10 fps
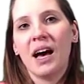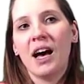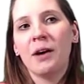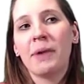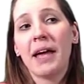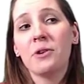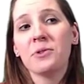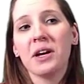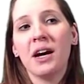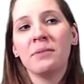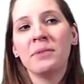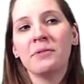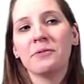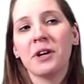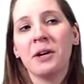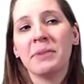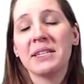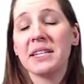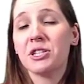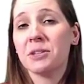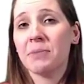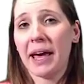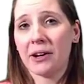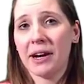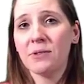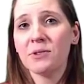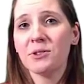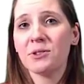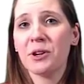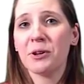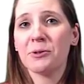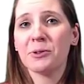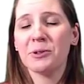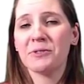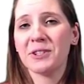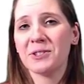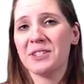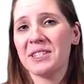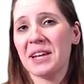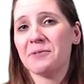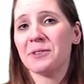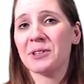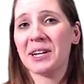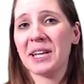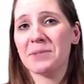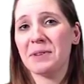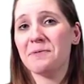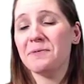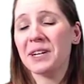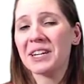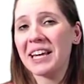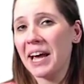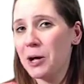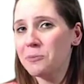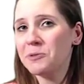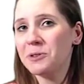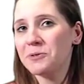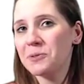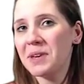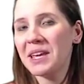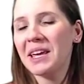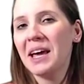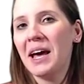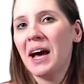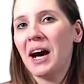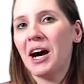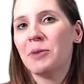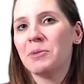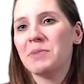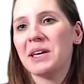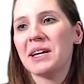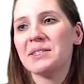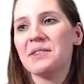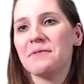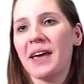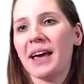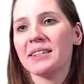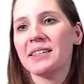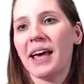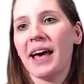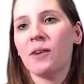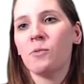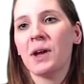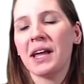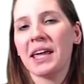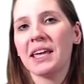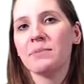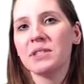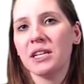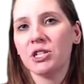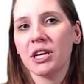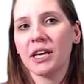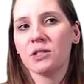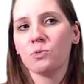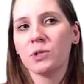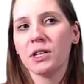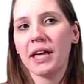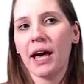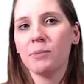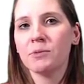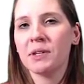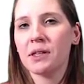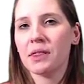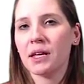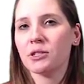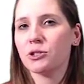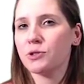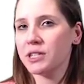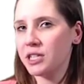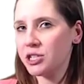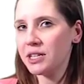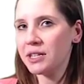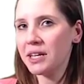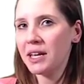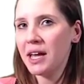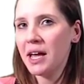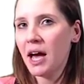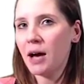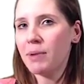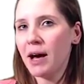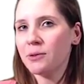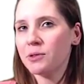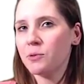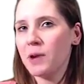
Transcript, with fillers: Um, I don't come from a teaching background, so Universal Design for Learning has been very helpful for me um, because of the fact that when I am teaching, it's really helped me to think strategically about the